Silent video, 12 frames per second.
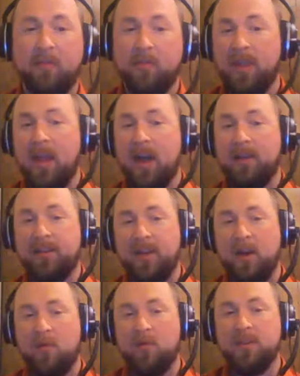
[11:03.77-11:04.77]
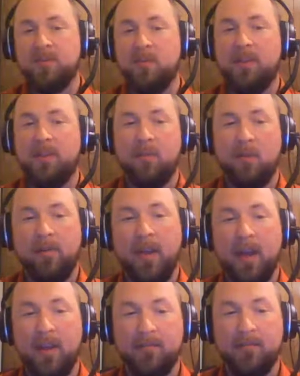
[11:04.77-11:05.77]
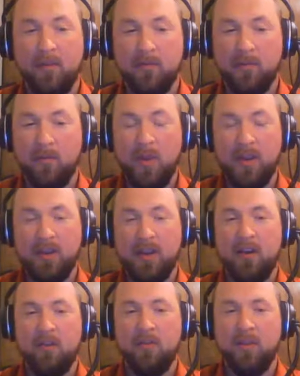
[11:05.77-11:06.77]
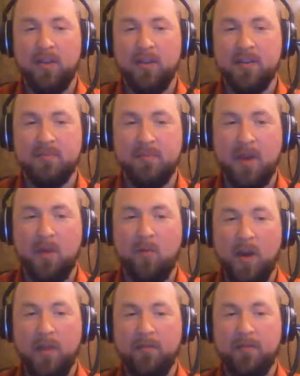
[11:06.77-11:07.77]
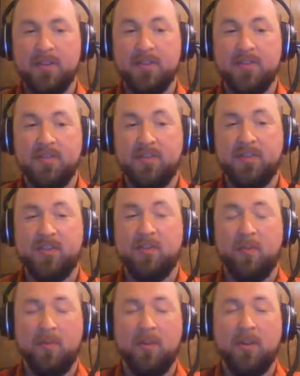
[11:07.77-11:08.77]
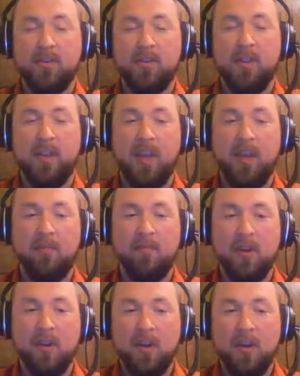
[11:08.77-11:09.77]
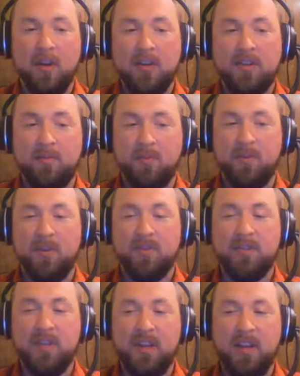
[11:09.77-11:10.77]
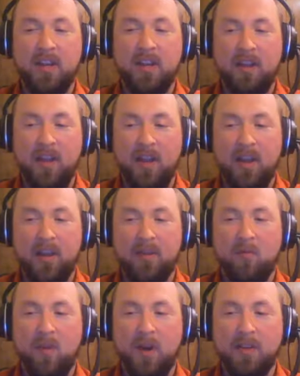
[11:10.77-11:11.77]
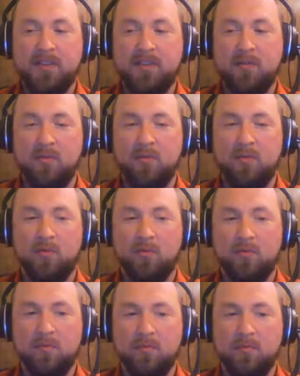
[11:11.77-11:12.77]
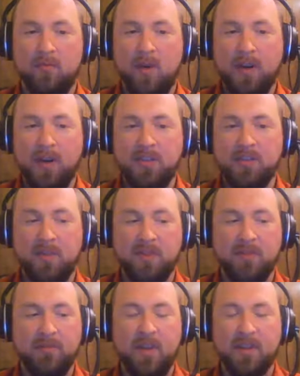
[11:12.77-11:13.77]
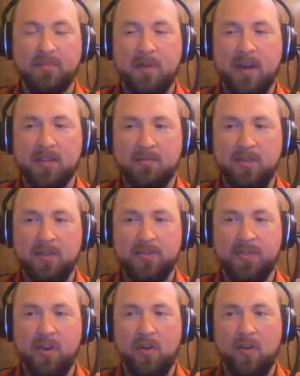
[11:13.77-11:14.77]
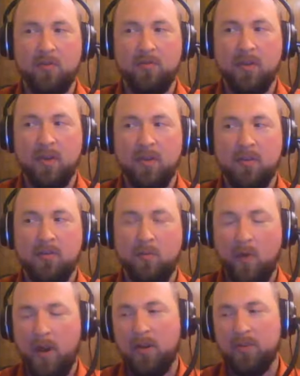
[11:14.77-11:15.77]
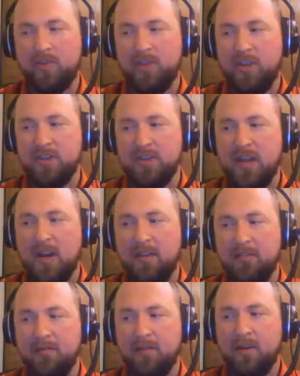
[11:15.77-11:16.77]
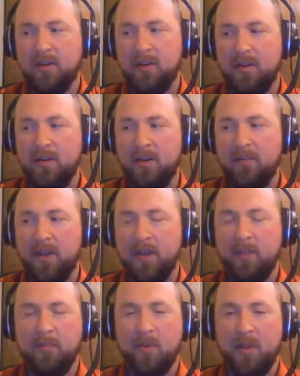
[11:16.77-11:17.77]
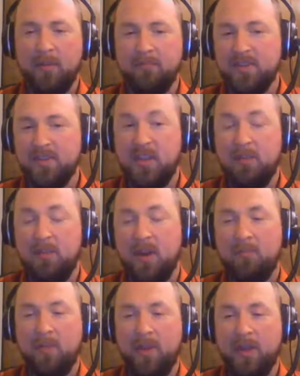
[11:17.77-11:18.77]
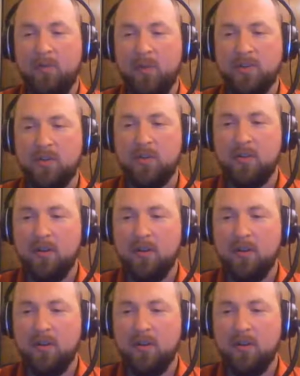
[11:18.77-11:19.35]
gotten an hour into it, even though I've had it for over a week now, is my wife is super into the game, super interested in it, and wants to watch as much of it as possible. So while she's not available, I'm just keeping on playing Witcher.